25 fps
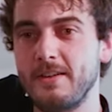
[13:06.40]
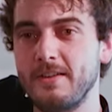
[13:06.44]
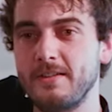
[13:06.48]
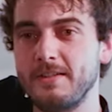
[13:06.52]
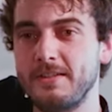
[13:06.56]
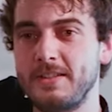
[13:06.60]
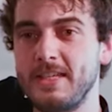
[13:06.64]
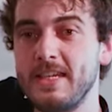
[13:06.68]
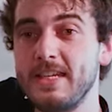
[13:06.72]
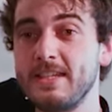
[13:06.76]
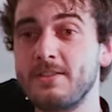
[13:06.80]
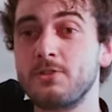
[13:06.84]

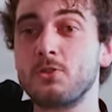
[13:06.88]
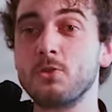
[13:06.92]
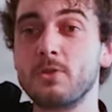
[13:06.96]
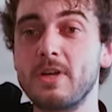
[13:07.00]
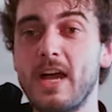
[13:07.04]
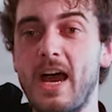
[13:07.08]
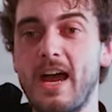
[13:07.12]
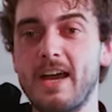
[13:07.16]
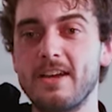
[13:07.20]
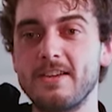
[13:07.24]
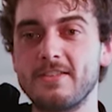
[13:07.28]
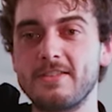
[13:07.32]
these two
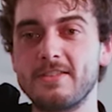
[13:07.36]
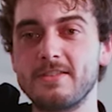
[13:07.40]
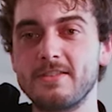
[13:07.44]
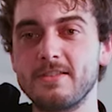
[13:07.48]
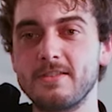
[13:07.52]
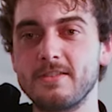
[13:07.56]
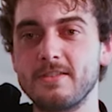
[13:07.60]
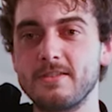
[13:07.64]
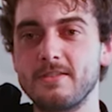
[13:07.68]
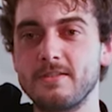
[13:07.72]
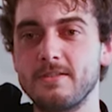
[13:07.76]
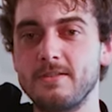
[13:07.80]
guys.
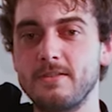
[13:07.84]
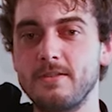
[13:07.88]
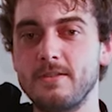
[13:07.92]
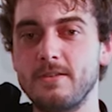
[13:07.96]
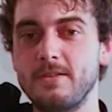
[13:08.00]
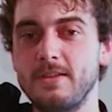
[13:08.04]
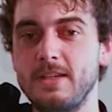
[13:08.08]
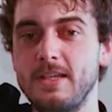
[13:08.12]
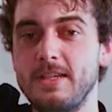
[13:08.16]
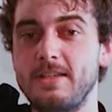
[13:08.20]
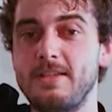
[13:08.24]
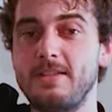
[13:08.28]

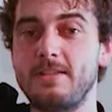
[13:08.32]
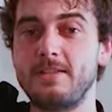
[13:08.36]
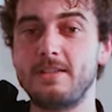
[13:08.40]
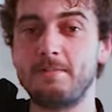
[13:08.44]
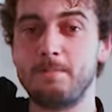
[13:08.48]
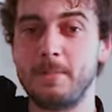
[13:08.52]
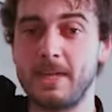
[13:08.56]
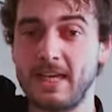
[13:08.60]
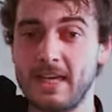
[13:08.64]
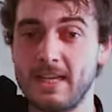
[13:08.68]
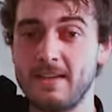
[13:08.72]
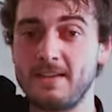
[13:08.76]
It
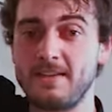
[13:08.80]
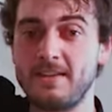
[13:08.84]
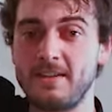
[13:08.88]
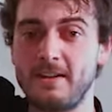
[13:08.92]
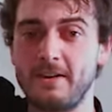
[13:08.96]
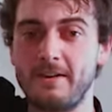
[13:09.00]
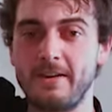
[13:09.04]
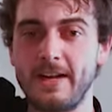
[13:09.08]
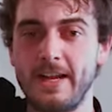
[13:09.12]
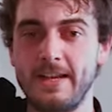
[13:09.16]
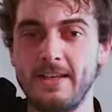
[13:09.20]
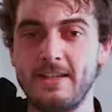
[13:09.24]
begins
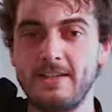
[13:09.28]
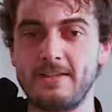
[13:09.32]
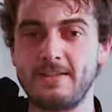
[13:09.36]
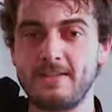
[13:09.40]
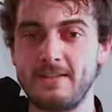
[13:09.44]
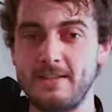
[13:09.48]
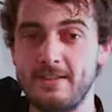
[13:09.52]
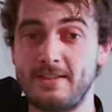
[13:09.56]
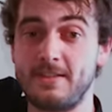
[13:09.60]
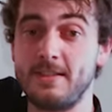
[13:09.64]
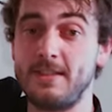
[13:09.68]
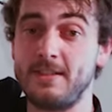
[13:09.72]
here and it
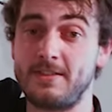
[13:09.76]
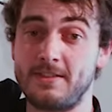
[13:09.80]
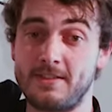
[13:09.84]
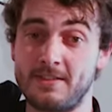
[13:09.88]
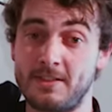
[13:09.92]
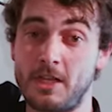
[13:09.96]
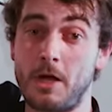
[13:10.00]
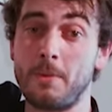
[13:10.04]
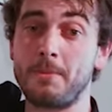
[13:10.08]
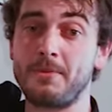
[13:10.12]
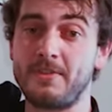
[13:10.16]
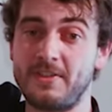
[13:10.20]

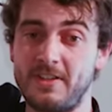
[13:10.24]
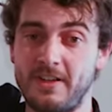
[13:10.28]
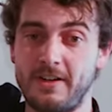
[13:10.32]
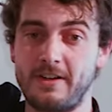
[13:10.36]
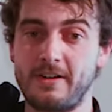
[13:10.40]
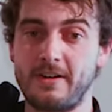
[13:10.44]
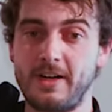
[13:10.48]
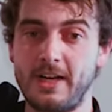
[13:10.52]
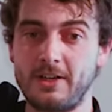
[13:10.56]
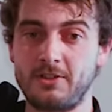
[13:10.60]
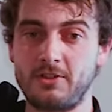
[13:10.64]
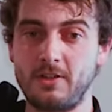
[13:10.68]
stops
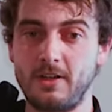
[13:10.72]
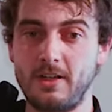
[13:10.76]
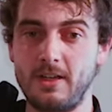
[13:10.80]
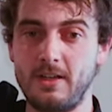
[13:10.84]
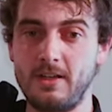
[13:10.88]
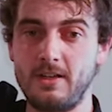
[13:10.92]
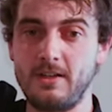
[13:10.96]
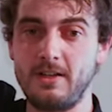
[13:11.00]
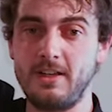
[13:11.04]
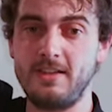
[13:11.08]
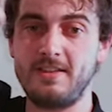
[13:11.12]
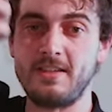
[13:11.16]
here, actually.
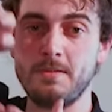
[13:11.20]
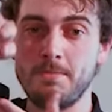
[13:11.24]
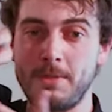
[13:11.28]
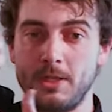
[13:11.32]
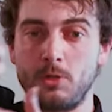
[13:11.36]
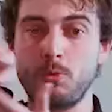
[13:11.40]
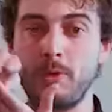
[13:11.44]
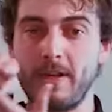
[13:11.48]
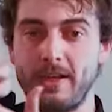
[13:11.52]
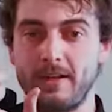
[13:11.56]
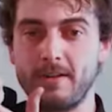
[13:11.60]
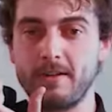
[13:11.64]
It's in
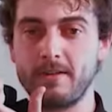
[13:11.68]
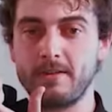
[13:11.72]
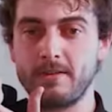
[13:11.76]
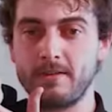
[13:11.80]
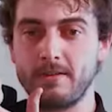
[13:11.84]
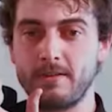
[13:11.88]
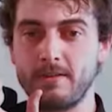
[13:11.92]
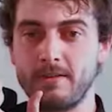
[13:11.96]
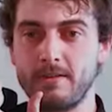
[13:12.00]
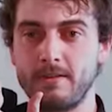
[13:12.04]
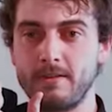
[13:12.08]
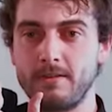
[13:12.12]
between,
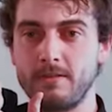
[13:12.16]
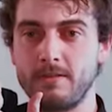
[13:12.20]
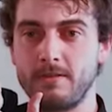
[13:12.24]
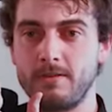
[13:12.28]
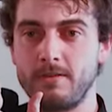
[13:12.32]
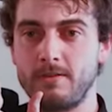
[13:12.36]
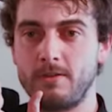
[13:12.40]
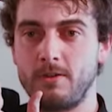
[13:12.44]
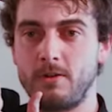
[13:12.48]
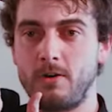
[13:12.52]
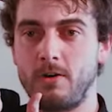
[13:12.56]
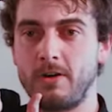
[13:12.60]

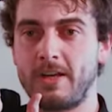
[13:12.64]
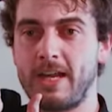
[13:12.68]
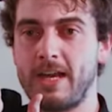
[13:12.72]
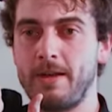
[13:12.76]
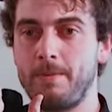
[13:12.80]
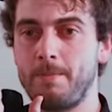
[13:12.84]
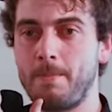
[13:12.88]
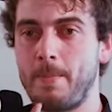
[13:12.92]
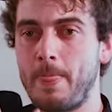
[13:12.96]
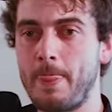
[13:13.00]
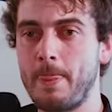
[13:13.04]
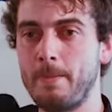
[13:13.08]

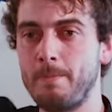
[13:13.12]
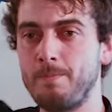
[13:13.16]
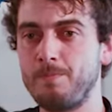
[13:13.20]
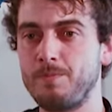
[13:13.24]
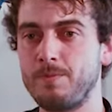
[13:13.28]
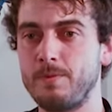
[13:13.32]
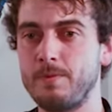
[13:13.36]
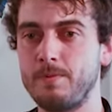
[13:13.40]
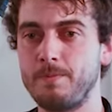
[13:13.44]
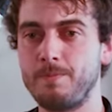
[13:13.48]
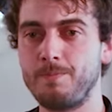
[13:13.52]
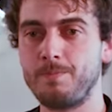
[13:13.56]
okay?
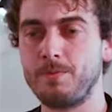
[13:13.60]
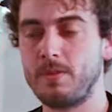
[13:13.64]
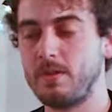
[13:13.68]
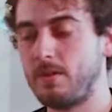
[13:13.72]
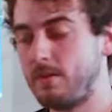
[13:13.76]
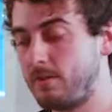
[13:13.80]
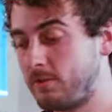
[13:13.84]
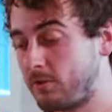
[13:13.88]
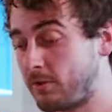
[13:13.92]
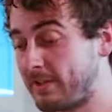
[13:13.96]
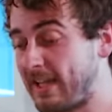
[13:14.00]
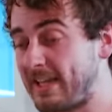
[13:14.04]

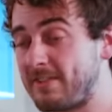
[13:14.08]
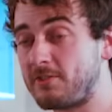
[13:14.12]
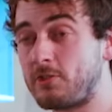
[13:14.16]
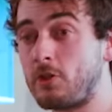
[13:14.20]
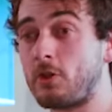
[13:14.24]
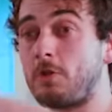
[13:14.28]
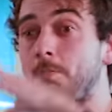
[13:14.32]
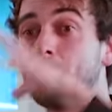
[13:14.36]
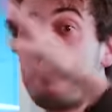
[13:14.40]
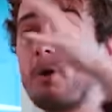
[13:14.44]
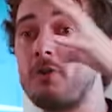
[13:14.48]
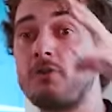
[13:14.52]
So that's
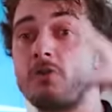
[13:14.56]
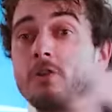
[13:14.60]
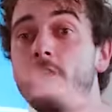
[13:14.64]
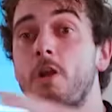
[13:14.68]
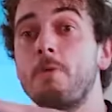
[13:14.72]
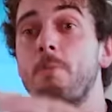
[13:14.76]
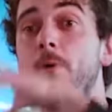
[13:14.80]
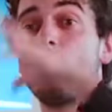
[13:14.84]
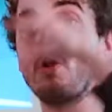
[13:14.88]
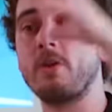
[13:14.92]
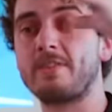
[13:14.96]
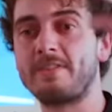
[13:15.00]
the most
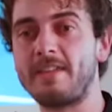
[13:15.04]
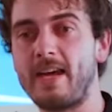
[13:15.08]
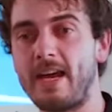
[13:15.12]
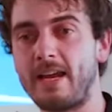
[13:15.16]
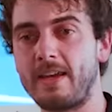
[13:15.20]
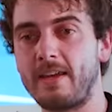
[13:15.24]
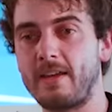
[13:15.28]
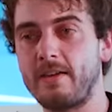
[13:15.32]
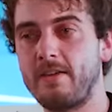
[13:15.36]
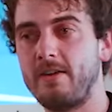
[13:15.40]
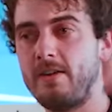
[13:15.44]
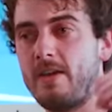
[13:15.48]
global
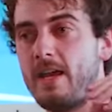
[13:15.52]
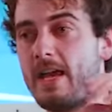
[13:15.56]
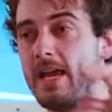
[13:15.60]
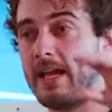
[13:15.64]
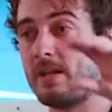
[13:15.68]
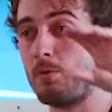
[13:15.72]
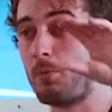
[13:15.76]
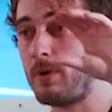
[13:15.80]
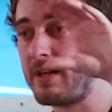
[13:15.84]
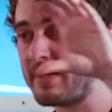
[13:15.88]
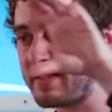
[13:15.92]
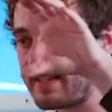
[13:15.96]
tag.
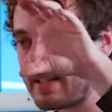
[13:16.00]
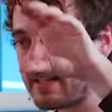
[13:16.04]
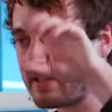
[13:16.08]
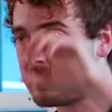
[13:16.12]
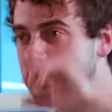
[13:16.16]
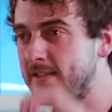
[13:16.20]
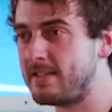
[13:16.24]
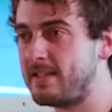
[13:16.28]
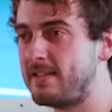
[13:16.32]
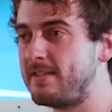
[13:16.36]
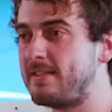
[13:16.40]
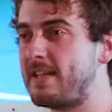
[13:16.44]
And
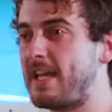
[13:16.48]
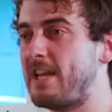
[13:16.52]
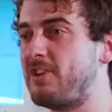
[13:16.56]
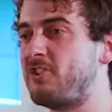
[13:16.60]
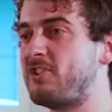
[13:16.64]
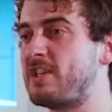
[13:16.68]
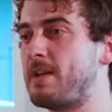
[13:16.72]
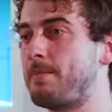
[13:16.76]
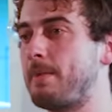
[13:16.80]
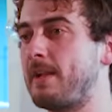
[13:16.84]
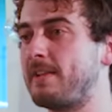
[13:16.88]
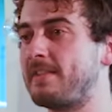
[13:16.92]
within this
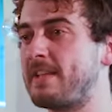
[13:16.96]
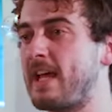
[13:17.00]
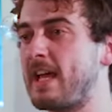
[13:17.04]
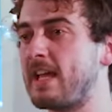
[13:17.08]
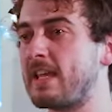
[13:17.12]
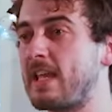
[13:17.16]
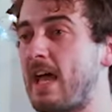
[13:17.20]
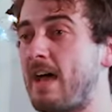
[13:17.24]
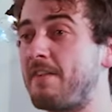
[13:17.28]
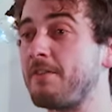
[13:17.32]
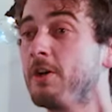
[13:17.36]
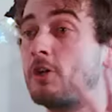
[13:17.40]
HTML
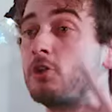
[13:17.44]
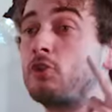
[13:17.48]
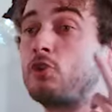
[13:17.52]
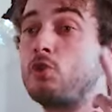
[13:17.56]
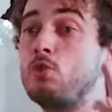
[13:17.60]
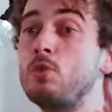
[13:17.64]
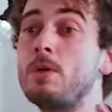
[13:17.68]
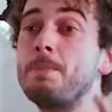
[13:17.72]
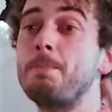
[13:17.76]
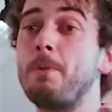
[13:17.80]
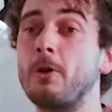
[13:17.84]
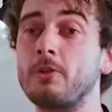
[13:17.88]
tag, I've got
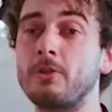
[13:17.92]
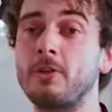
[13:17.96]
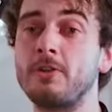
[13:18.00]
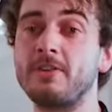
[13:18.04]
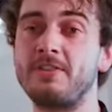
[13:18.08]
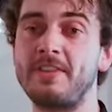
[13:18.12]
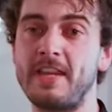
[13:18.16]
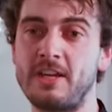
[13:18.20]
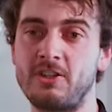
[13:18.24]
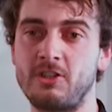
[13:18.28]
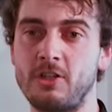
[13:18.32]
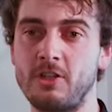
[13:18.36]
two important
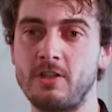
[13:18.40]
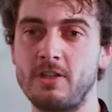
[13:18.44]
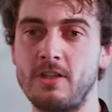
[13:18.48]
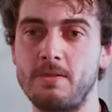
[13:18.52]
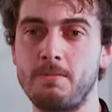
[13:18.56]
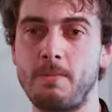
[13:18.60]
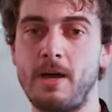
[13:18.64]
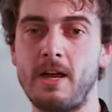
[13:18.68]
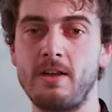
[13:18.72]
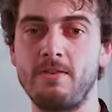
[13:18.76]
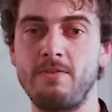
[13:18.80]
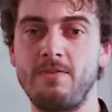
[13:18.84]
sections in
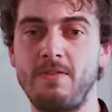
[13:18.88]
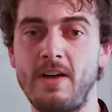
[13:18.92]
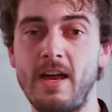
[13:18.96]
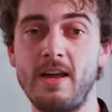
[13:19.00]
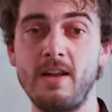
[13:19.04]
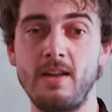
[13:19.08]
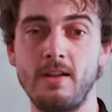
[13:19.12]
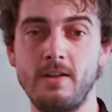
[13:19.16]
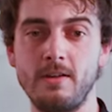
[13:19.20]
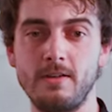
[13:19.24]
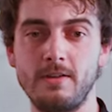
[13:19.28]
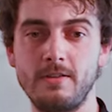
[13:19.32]
my
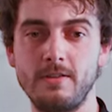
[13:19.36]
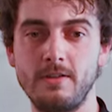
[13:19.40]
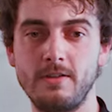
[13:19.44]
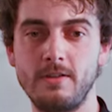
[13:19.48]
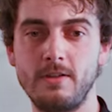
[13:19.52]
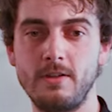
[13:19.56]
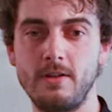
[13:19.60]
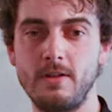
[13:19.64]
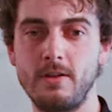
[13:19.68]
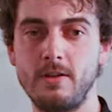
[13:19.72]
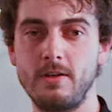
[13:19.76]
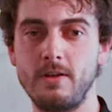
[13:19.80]
file,
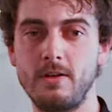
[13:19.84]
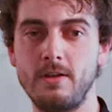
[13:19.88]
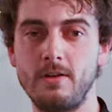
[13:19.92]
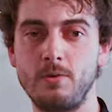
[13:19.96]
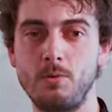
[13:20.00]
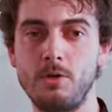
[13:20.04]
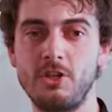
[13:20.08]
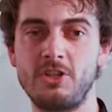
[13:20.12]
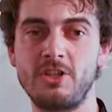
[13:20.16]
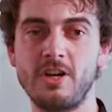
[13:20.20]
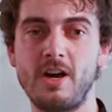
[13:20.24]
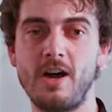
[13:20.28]

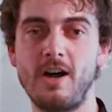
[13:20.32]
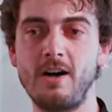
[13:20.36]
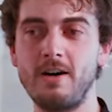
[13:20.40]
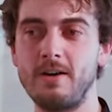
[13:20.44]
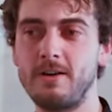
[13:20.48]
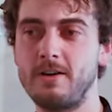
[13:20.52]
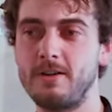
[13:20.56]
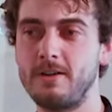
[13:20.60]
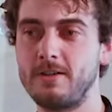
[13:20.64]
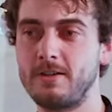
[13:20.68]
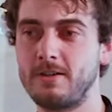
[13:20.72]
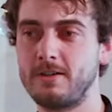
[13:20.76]
which are